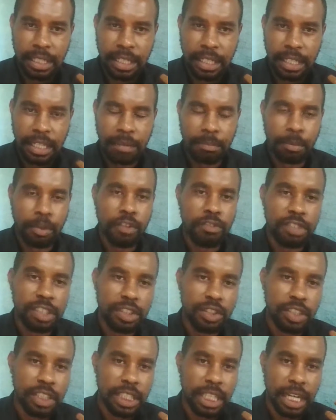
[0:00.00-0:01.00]

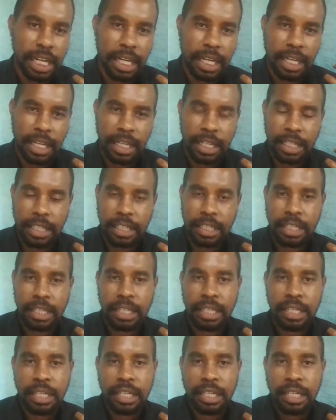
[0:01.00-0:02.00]
non-profit which are
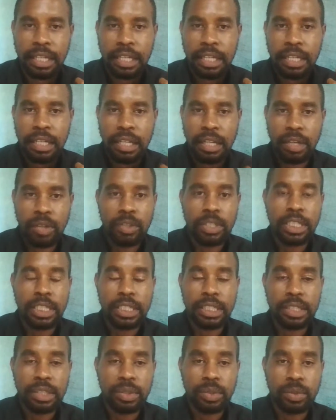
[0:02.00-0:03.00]

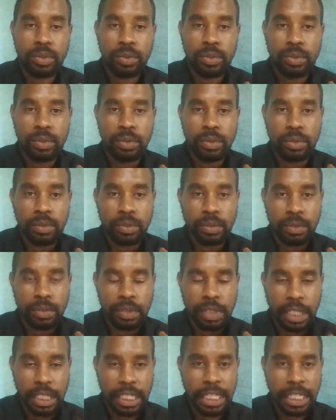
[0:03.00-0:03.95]
looking to